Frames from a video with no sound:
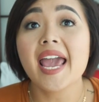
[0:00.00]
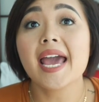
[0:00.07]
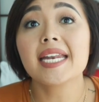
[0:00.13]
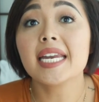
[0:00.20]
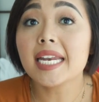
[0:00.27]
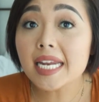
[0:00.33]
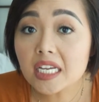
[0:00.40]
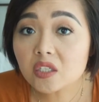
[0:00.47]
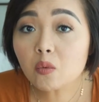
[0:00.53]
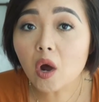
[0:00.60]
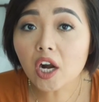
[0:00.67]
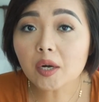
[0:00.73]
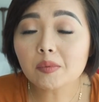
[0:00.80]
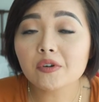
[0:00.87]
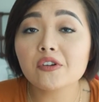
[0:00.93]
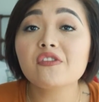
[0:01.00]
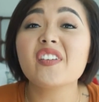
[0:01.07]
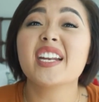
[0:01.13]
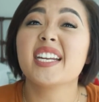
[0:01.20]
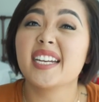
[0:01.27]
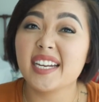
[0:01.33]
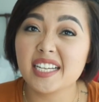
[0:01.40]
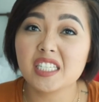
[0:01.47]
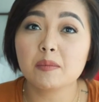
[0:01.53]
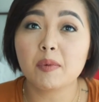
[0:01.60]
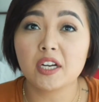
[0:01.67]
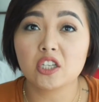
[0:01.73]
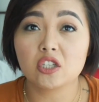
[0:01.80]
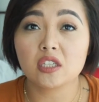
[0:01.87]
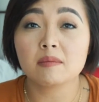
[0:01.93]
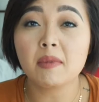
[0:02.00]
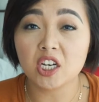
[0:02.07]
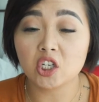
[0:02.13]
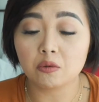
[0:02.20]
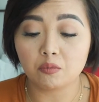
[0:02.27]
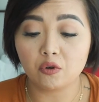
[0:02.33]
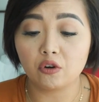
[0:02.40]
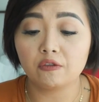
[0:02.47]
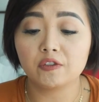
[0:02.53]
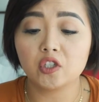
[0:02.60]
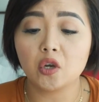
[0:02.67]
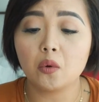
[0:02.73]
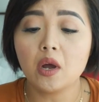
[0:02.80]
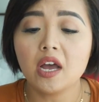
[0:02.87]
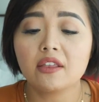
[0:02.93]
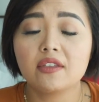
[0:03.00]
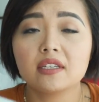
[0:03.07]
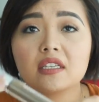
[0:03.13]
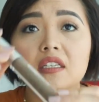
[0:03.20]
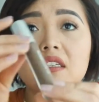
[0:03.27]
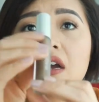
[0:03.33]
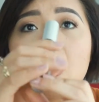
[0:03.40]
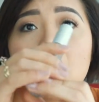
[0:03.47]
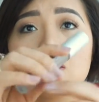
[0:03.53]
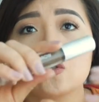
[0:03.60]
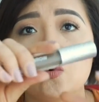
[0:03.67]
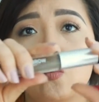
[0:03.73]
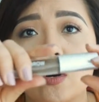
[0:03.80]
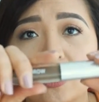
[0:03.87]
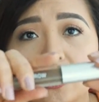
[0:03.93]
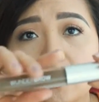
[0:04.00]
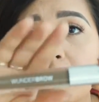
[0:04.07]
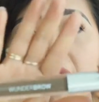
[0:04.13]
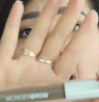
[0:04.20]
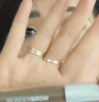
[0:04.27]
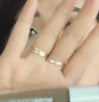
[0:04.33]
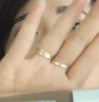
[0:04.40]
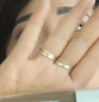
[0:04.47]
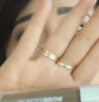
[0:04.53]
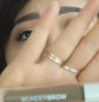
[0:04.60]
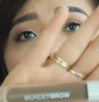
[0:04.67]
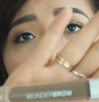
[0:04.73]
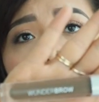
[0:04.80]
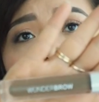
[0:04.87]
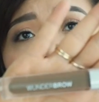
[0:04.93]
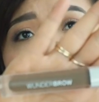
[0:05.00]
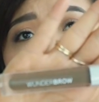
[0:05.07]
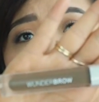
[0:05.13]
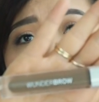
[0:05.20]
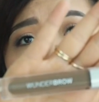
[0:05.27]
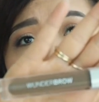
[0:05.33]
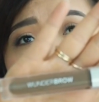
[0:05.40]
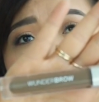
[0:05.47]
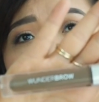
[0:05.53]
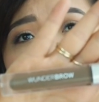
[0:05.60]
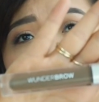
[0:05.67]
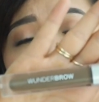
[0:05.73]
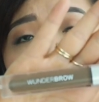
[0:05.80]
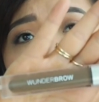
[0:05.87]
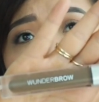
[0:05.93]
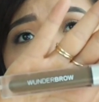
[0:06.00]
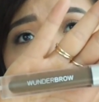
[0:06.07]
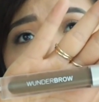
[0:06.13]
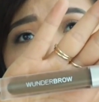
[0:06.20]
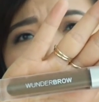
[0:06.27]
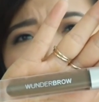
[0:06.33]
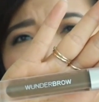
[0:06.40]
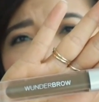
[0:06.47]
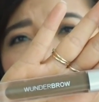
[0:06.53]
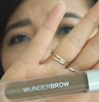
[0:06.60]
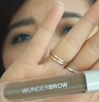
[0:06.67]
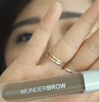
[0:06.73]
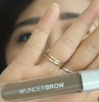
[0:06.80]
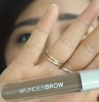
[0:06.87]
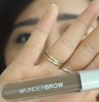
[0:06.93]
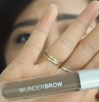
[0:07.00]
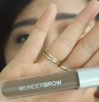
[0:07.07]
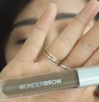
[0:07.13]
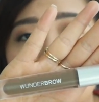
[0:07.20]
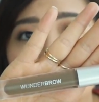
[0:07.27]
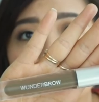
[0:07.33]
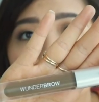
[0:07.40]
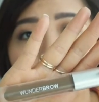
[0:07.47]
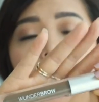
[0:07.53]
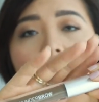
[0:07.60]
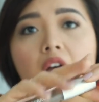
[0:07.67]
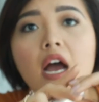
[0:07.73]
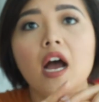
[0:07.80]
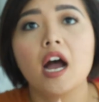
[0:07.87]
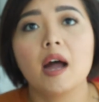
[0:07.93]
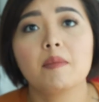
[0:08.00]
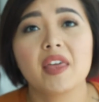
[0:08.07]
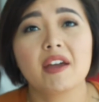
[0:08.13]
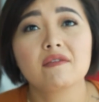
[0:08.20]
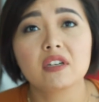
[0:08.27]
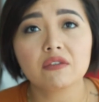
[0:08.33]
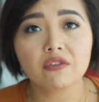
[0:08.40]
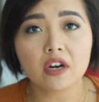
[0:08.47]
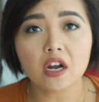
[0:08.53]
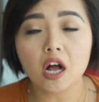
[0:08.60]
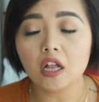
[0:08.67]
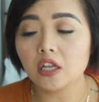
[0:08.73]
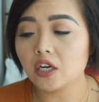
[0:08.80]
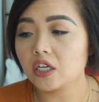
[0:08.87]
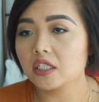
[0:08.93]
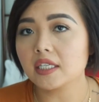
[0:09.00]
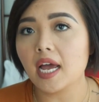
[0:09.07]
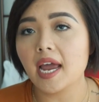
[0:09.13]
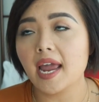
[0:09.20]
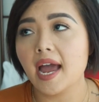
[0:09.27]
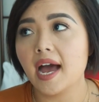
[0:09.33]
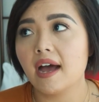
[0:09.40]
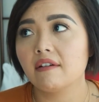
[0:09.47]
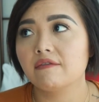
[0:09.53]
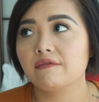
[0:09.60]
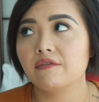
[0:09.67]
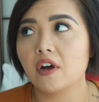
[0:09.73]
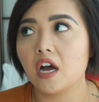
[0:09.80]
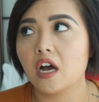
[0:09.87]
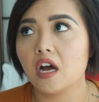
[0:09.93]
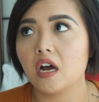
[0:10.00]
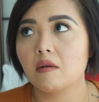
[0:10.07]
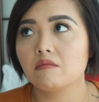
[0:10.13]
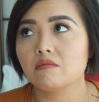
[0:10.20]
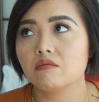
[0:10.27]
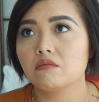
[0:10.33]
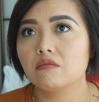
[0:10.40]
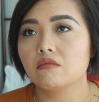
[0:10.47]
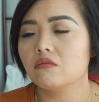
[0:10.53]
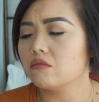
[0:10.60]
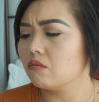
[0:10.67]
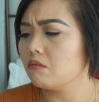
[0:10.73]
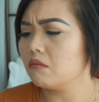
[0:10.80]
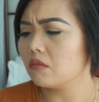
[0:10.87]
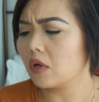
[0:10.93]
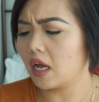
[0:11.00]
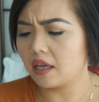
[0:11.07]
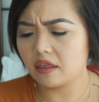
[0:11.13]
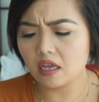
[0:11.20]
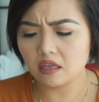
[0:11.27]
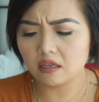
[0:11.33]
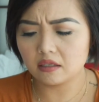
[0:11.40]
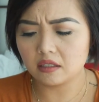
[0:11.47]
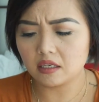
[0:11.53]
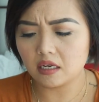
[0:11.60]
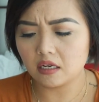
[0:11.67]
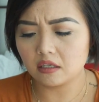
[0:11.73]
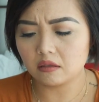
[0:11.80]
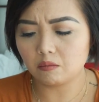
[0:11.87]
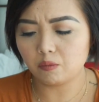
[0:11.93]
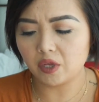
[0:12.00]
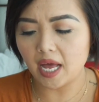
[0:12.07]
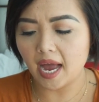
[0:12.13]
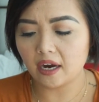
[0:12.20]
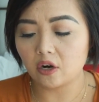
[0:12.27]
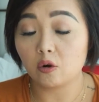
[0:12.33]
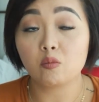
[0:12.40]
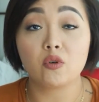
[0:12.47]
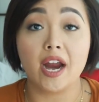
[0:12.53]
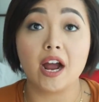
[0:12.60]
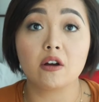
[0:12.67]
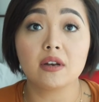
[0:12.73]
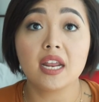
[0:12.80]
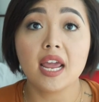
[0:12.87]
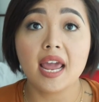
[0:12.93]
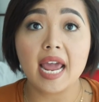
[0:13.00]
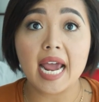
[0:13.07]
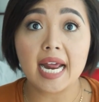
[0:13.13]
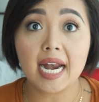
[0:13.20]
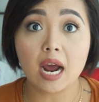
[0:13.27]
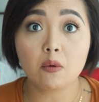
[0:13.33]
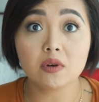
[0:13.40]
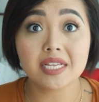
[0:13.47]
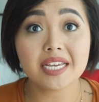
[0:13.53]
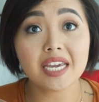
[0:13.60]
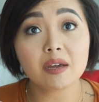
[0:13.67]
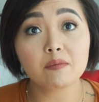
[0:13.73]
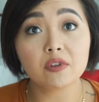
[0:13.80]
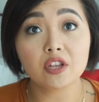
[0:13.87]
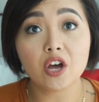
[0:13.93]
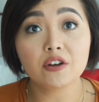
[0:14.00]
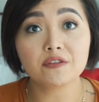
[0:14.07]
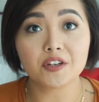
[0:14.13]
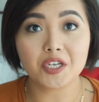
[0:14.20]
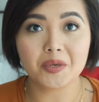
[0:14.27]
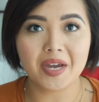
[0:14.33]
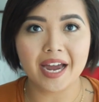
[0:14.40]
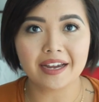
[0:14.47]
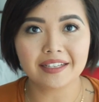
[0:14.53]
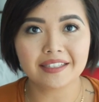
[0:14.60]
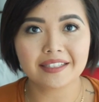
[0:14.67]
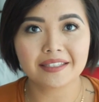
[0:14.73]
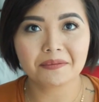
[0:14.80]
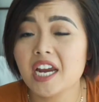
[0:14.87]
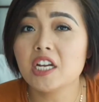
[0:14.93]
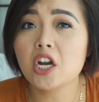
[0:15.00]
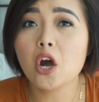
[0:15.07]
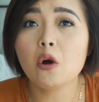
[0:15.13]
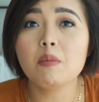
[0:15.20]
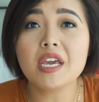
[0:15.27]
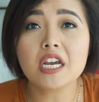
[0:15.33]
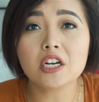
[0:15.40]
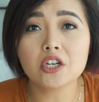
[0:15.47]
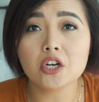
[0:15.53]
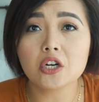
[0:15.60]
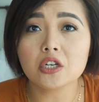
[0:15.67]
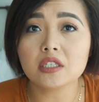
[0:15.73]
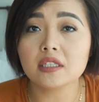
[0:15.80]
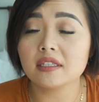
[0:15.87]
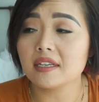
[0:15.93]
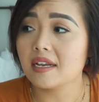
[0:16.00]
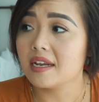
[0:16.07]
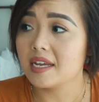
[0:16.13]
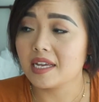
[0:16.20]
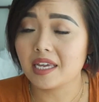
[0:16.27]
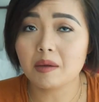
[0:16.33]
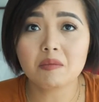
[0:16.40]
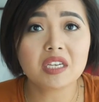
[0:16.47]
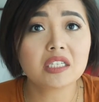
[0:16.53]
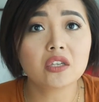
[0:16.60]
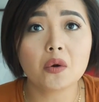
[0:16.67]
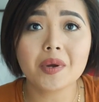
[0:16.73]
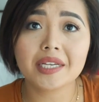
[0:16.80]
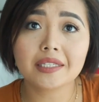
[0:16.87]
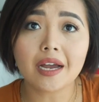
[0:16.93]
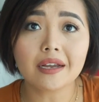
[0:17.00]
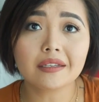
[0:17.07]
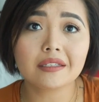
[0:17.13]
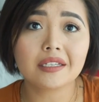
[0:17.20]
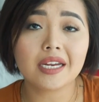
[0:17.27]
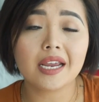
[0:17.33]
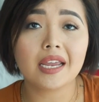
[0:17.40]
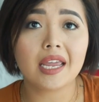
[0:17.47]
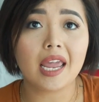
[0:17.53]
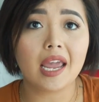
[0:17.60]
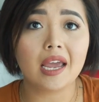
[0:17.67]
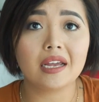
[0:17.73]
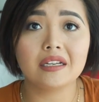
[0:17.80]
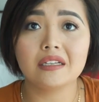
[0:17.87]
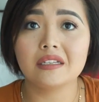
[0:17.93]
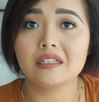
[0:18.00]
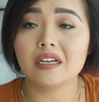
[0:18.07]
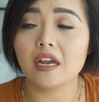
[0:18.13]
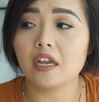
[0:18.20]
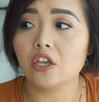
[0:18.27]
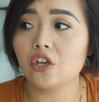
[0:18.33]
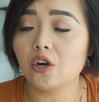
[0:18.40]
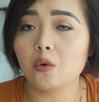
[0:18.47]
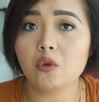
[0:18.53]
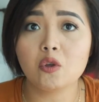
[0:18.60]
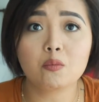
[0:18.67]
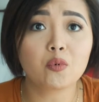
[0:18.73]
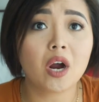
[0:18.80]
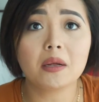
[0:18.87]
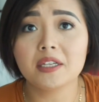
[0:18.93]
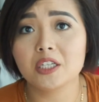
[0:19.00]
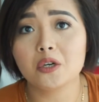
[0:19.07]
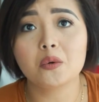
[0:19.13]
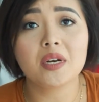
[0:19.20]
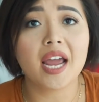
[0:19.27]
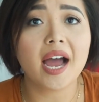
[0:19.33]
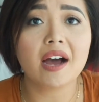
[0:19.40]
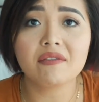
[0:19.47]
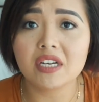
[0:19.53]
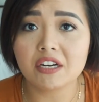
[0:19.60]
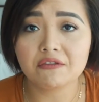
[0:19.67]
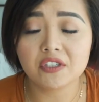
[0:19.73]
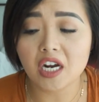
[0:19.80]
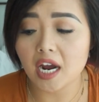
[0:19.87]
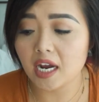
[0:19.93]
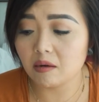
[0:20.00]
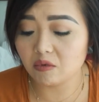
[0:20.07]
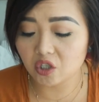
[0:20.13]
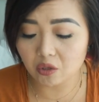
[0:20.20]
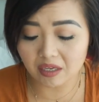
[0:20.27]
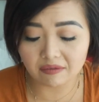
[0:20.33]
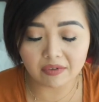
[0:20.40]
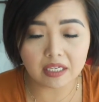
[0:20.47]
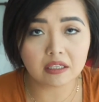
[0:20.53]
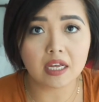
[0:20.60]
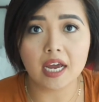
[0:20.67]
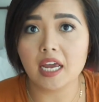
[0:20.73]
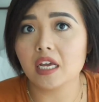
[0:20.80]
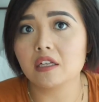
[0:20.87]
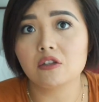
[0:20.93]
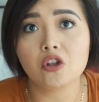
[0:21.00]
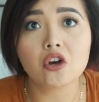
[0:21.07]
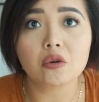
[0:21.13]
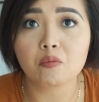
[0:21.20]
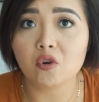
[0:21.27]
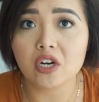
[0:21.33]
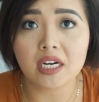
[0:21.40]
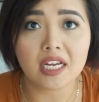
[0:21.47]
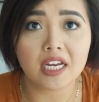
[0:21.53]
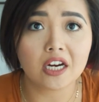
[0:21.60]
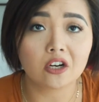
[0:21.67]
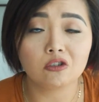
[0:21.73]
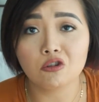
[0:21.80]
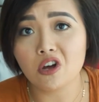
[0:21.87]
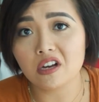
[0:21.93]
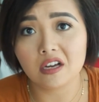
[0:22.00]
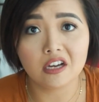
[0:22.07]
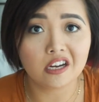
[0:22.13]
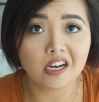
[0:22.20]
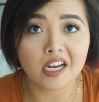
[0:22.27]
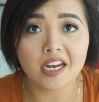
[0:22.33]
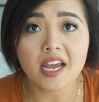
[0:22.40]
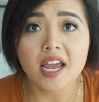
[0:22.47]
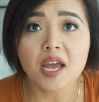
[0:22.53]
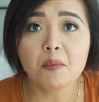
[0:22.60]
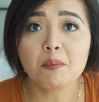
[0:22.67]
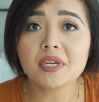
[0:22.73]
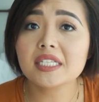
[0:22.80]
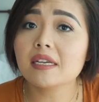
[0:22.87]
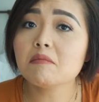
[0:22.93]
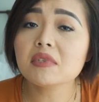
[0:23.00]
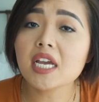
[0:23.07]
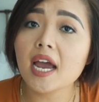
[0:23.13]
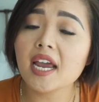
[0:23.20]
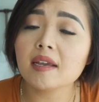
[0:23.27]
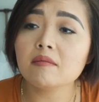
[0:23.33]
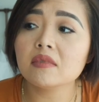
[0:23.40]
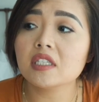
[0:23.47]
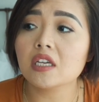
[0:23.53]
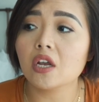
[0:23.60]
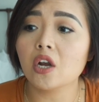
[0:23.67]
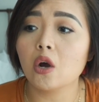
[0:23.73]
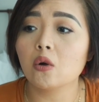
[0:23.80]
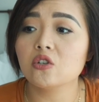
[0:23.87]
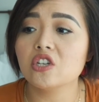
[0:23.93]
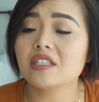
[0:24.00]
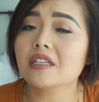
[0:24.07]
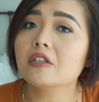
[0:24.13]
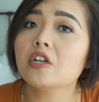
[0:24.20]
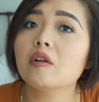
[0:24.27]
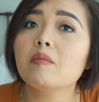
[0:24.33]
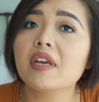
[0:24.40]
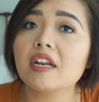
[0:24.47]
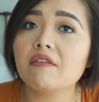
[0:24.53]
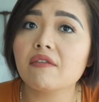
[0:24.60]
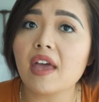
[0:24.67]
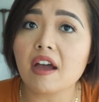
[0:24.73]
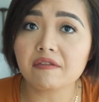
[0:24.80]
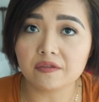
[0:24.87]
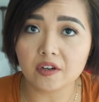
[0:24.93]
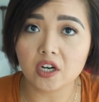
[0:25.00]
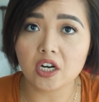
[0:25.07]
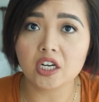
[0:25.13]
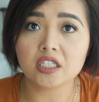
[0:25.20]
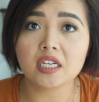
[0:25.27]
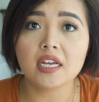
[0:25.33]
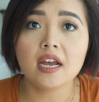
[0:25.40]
and it is waterproof and it is smudge proof. So this is called Wunderbrow, and I got this from Amazon.com. It's like $20-something. They have different colors. I have I think this is black or brown, and I will link it below for you guys. I know being a nurse can be so exhausting, and you know, you probably don't have enough time to even like look pretty or look good, but sometimes, you know, just a little bit of effort